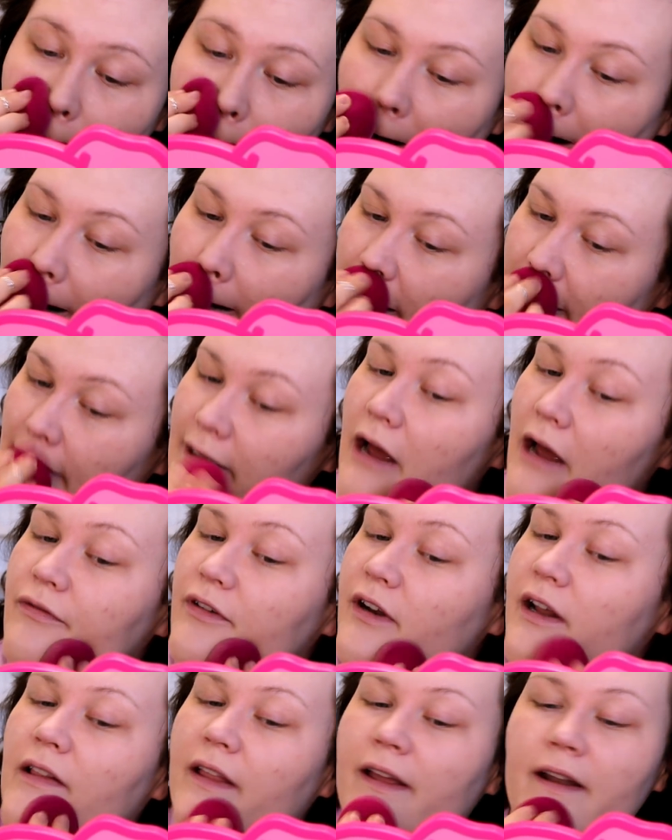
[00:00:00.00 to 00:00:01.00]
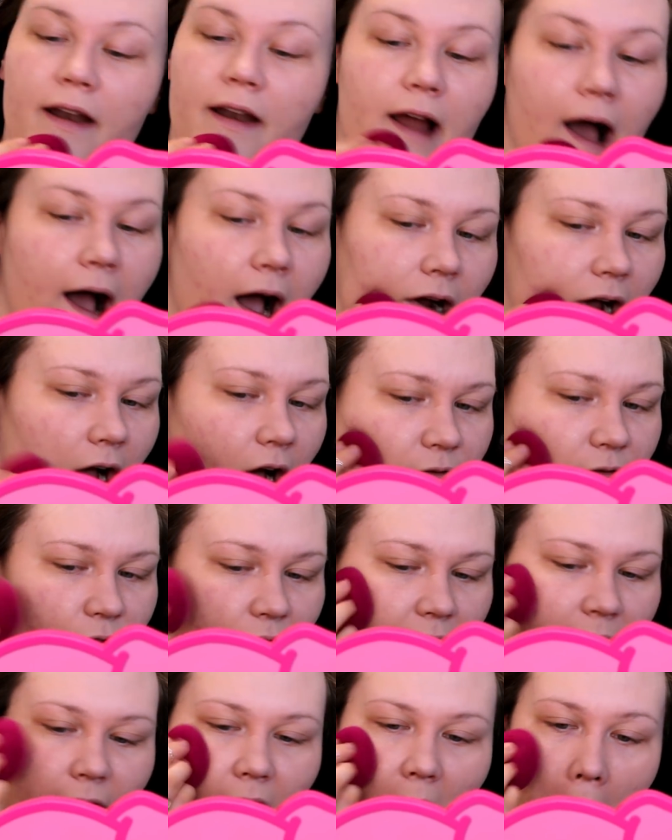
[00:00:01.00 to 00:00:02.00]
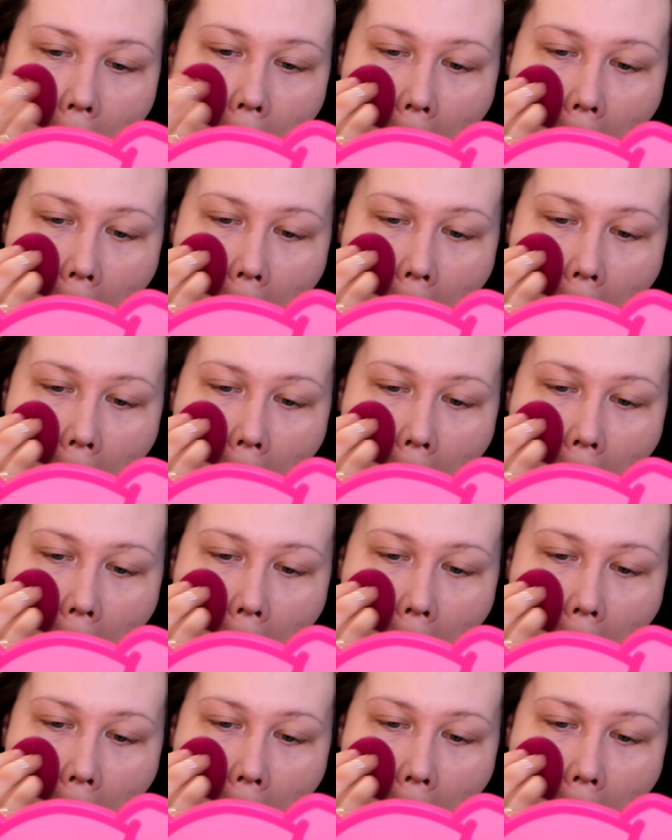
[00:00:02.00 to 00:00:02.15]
but it's definitely not covering